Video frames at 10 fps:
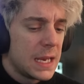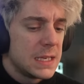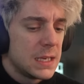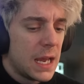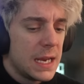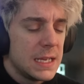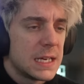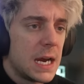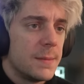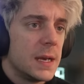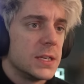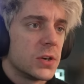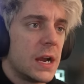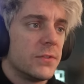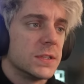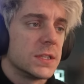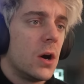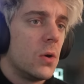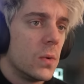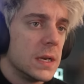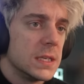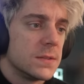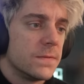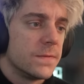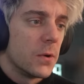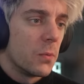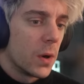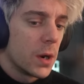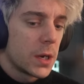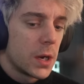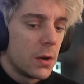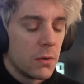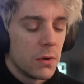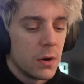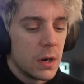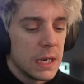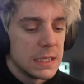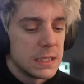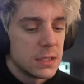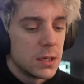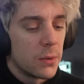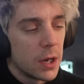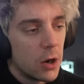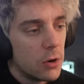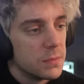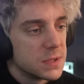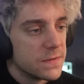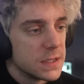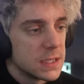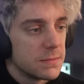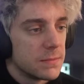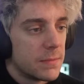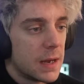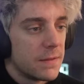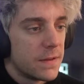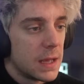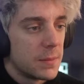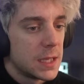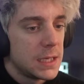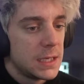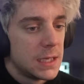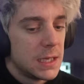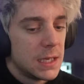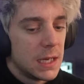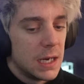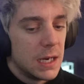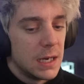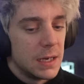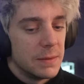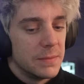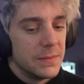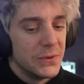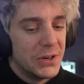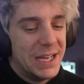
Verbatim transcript: any time I travel, it's always for work, or it's going home to visit my family. Sometimes